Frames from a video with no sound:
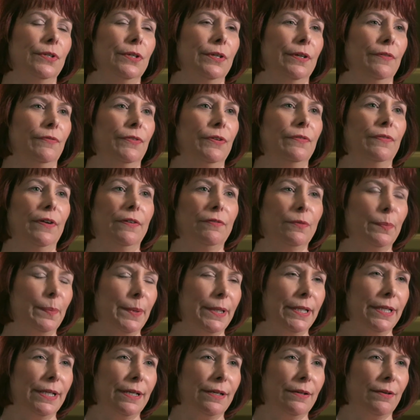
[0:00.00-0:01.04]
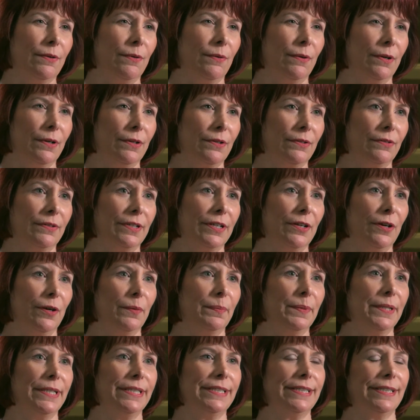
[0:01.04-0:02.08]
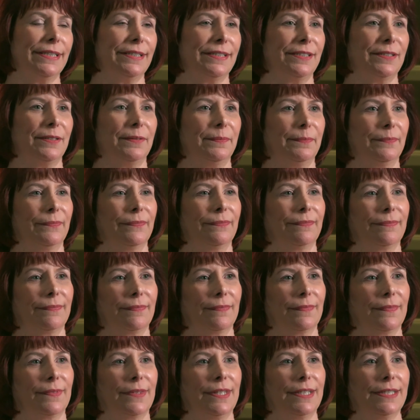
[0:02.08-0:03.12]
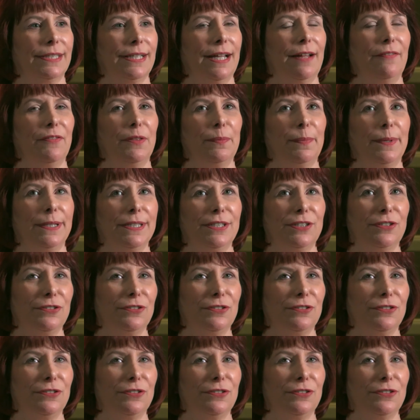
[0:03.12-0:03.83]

If you've ever been in an Oracle ERP system, it doesn't have the best